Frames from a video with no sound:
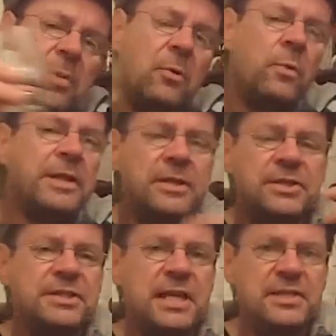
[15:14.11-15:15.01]
But when
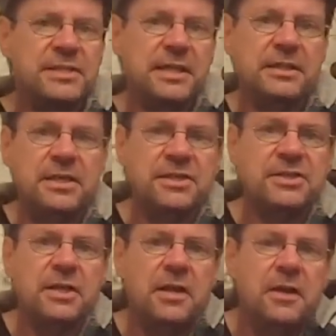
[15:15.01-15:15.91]
you're tasting
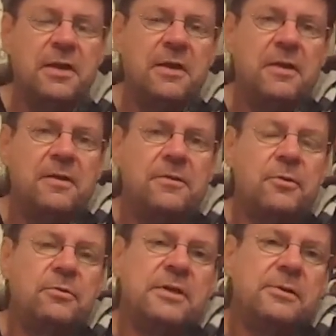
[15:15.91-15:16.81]
this,
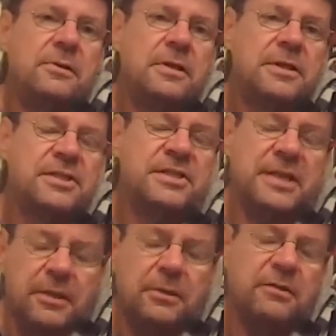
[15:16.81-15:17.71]
the real
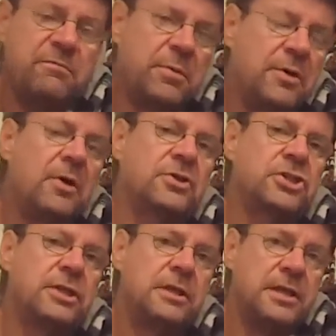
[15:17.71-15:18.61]
skill of
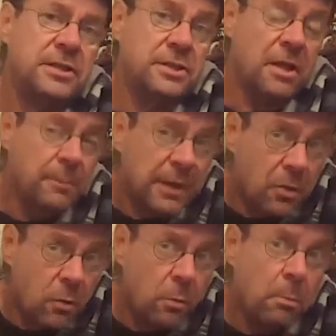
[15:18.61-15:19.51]
production is coming
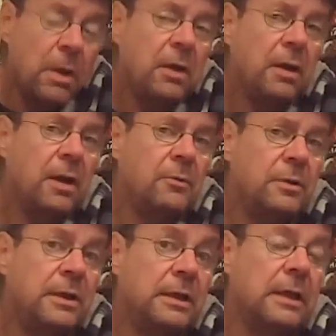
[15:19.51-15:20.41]
home
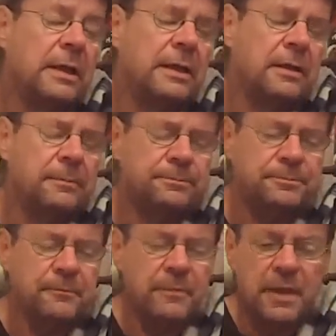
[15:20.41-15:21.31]
loud and clear.
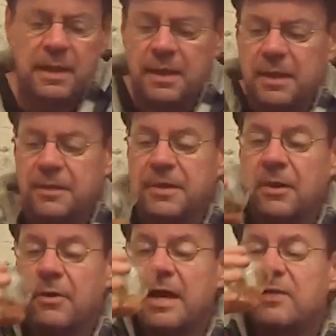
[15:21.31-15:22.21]

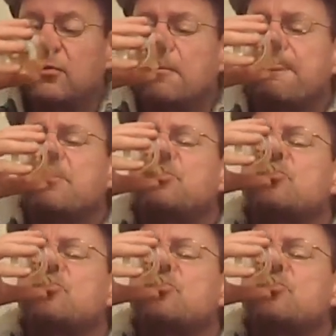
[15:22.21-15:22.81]
The arrival